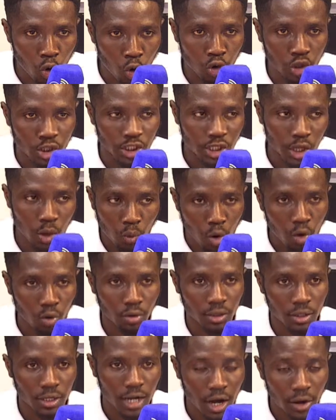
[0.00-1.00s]
coach in the world
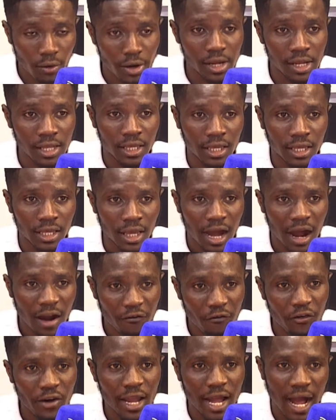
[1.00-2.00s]
currently,
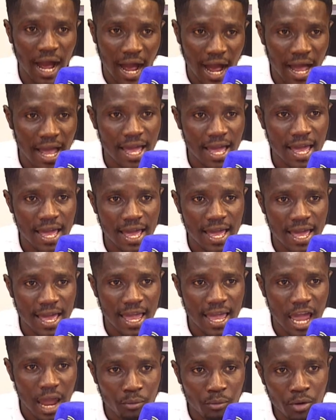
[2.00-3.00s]
Africa, ha.
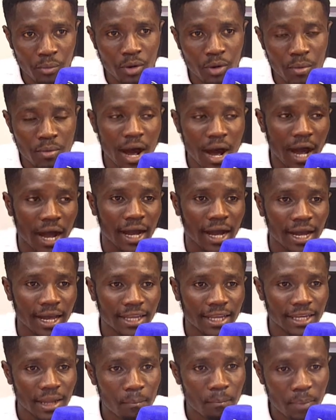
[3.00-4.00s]
Ebi Bimha,
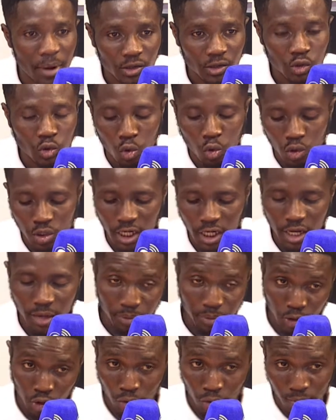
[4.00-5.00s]
the best coach, a
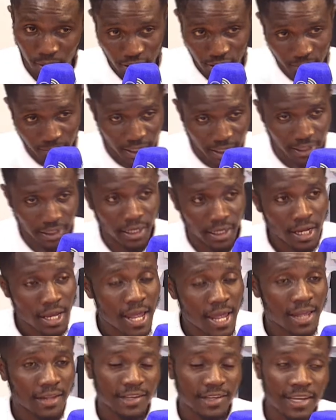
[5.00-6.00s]
piso Mosimani.
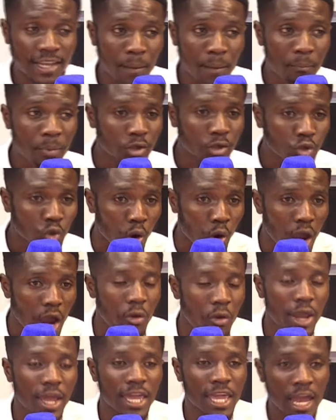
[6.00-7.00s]
Seen a piso
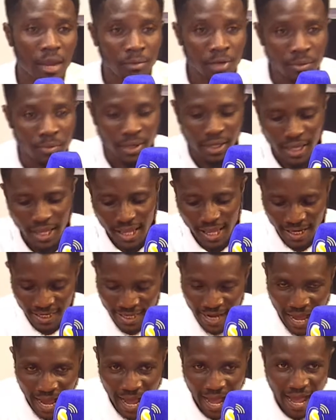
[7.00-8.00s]
every game, nibi.
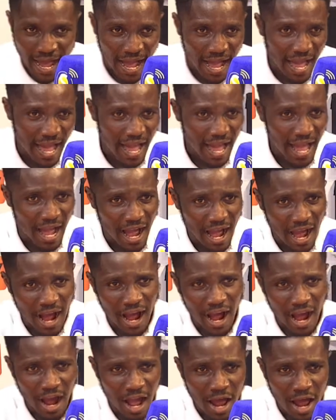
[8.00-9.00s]
Na,
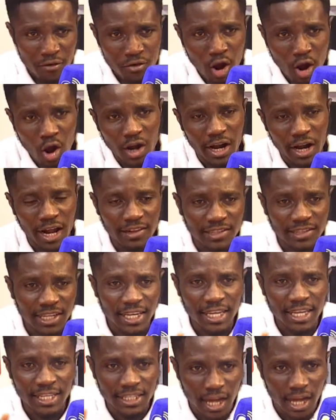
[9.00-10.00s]
I'm not granting
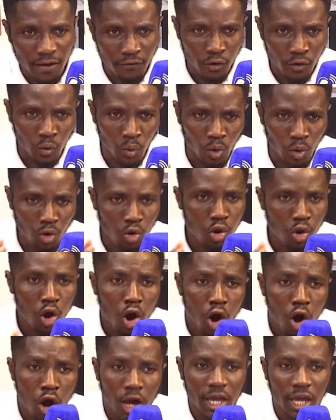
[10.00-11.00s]
interview,
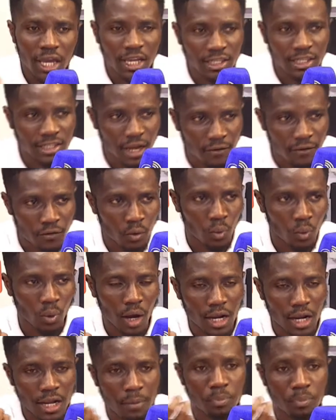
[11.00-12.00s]
long interview,
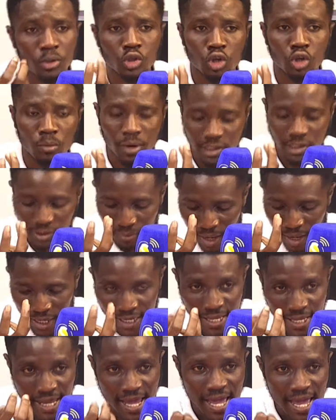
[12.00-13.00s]
and a piso
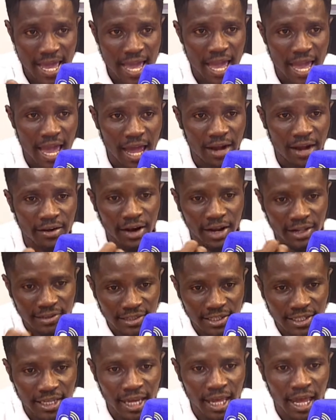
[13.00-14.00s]
Mosimani. A
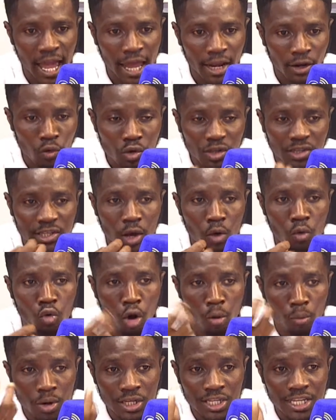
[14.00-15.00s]
grantee and utium
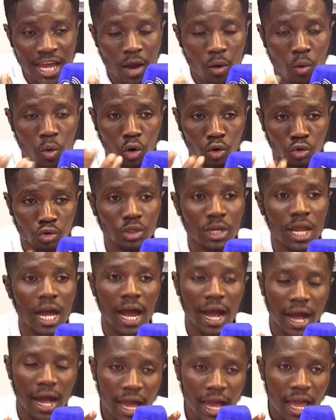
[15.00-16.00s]
komodie ko so na
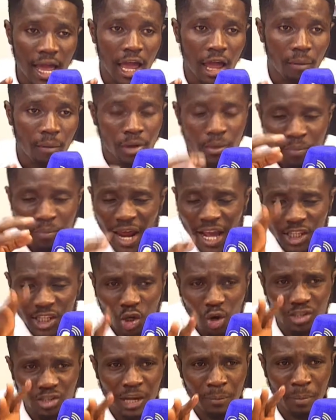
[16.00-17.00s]
bibi a
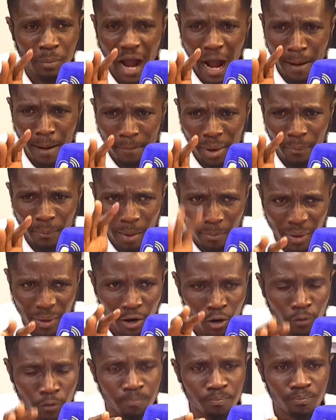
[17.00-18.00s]
chosep am papa
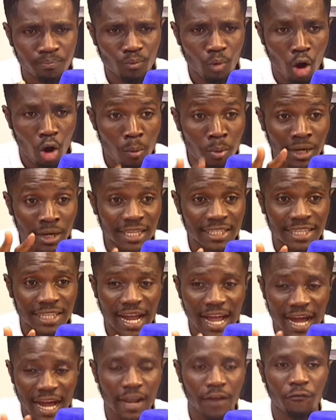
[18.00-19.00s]
panom o monitor
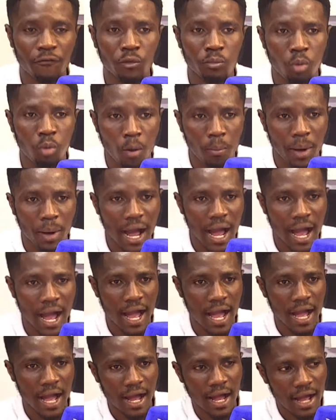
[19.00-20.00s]
Ghana football pa
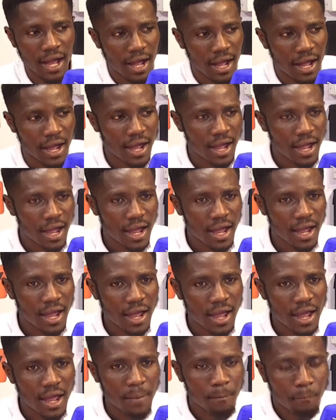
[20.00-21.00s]

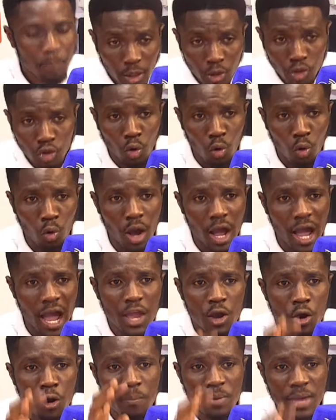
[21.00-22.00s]
piso
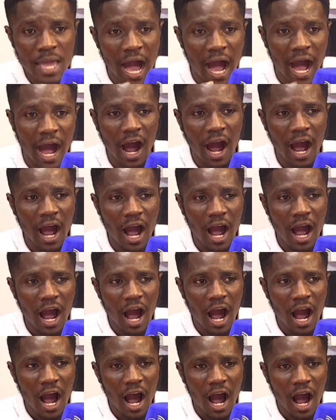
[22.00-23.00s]
ayo bia
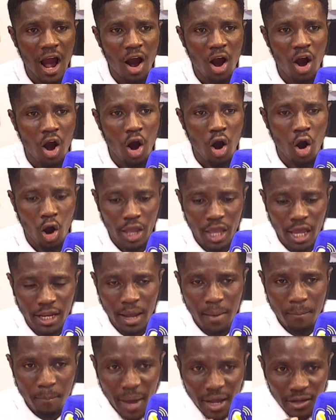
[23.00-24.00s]
o ye the
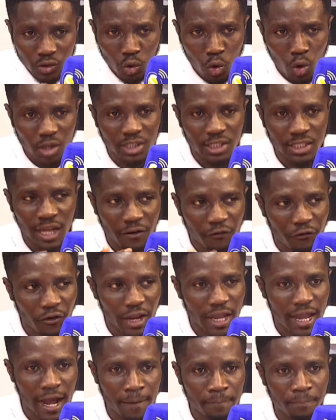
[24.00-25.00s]
best coach in
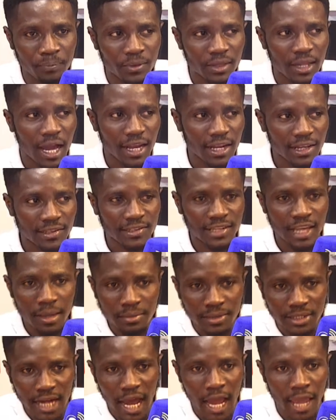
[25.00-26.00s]
Africa at the same
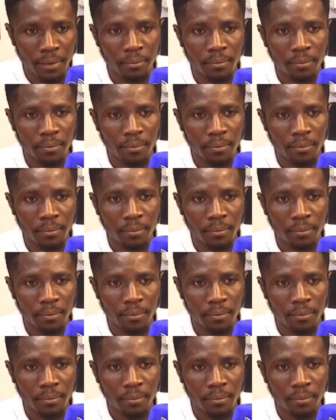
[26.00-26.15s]
time